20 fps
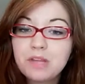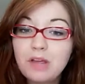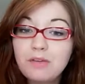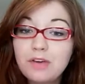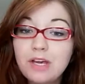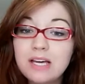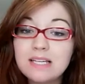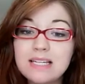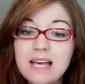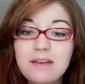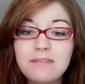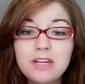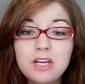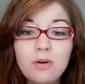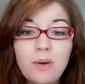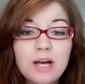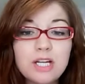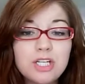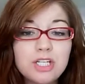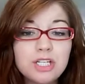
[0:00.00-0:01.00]
if you guys have any
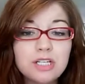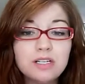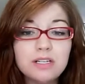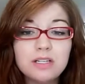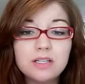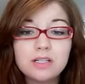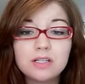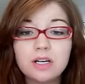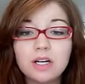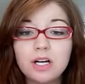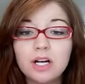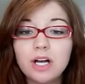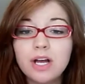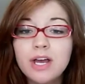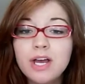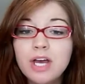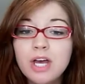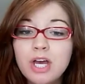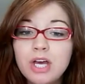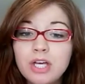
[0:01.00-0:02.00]
questions
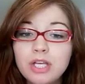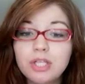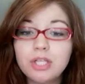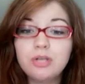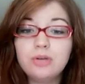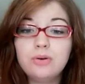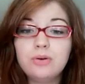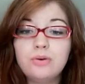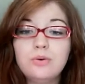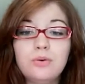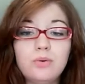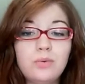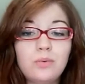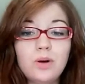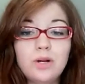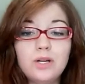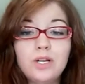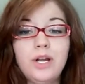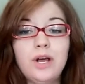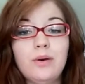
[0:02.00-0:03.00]
or you
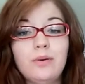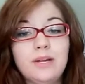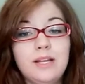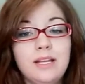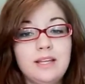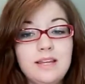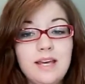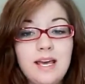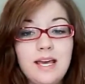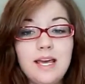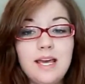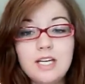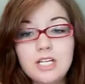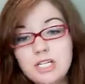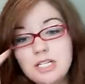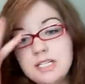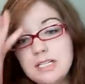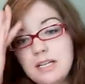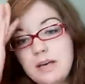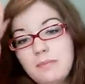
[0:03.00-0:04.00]
want to know anything,
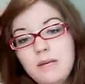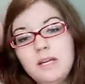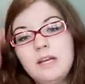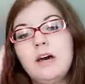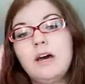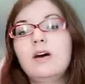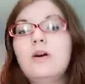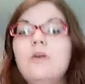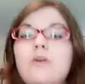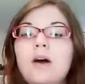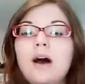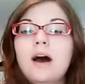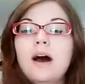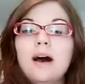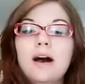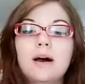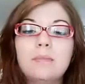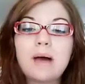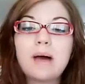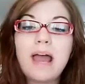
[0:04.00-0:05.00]
just let me know.
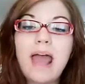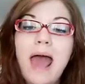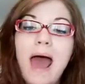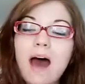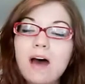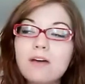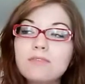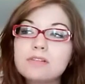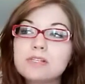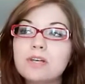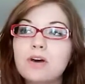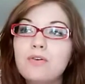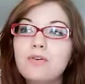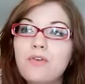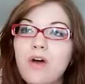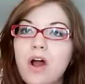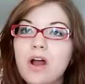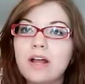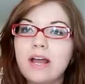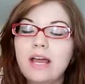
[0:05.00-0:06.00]
I have so
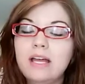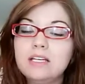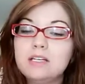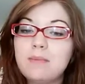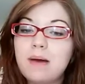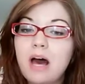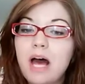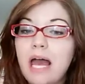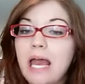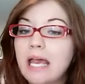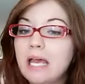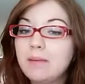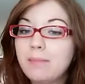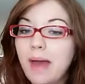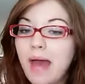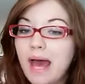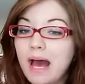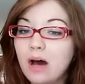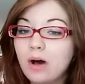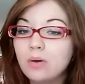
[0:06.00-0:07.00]
far gained about 8
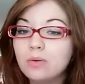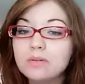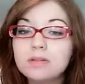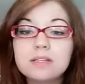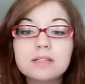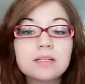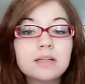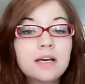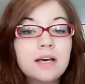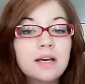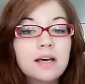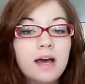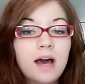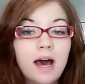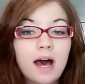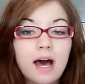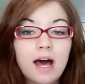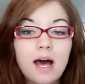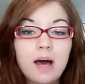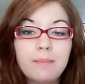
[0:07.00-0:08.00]
pounds.
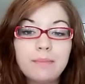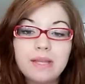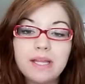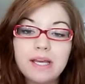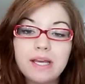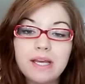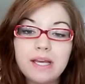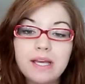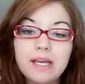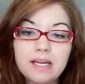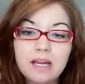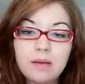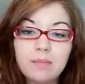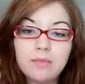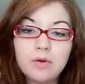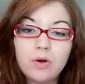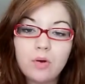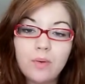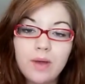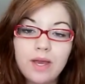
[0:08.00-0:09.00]
And like I said,
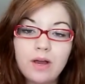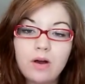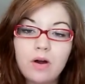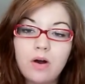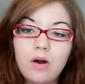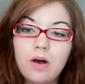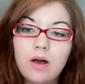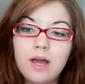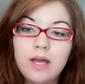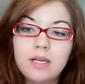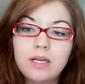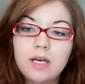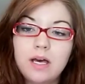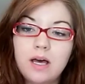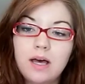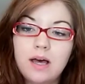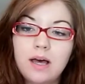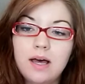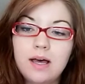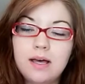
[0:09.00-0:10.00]
I'm going on
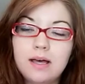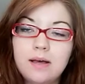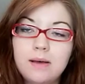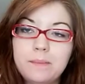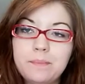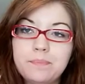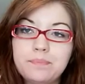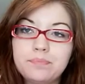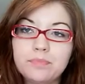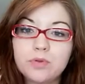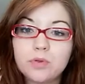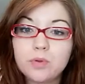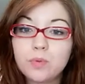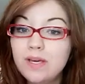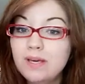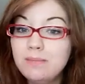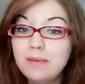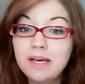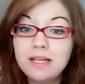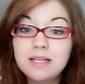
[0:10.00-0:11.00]

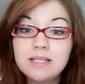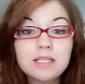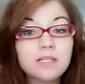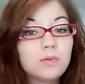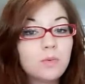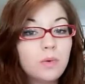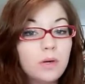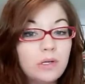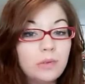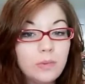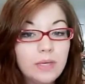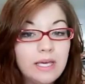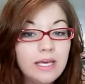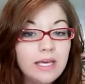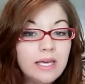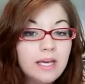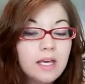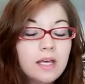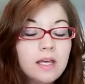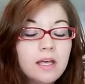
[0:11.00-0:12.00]
3 months and 1
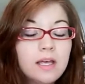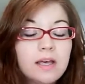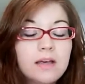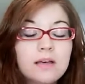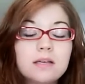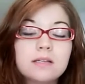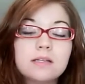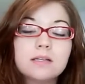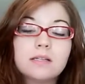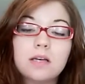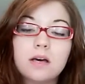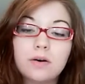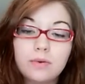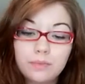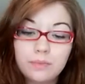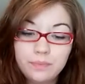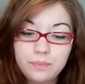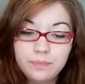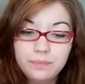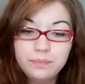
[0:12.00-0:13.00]
week. So,
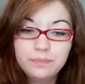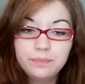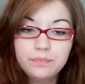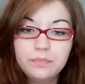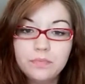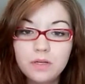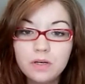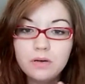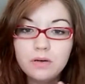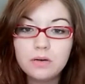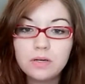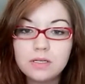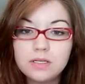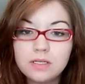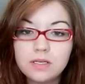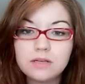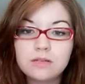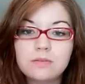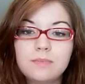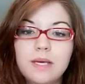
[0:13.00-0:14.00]
oh,
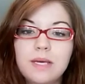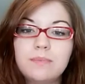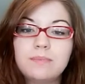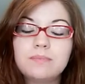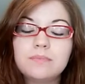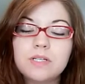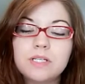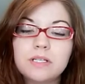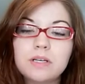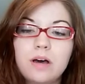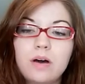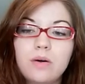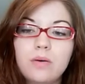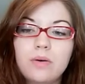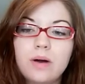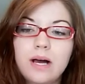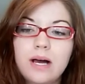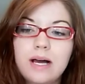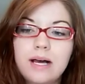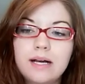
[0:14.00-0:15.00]
excuse me.
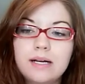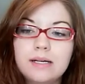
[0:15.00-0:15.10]
So,